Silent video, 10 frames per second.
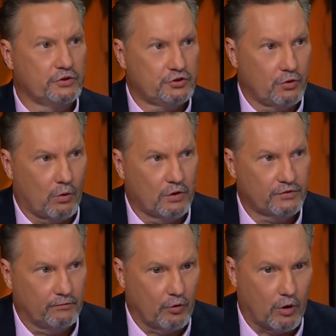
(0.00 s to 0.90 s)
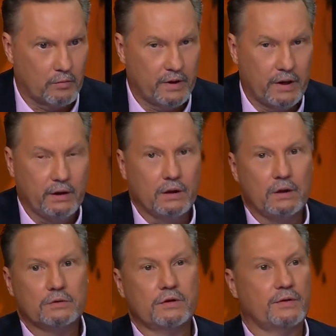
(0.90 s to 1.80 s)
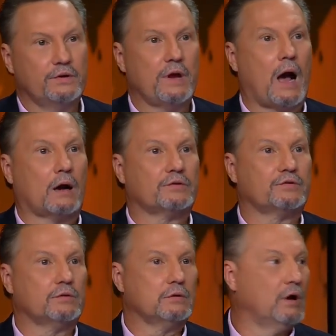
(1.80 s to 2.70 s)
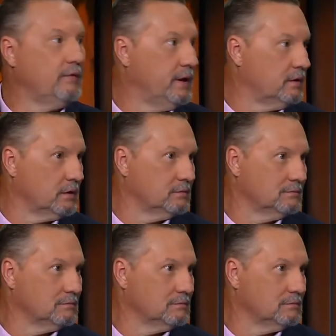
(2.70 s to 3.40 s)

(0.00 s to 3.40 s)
the shores of Normandy to the docks of England.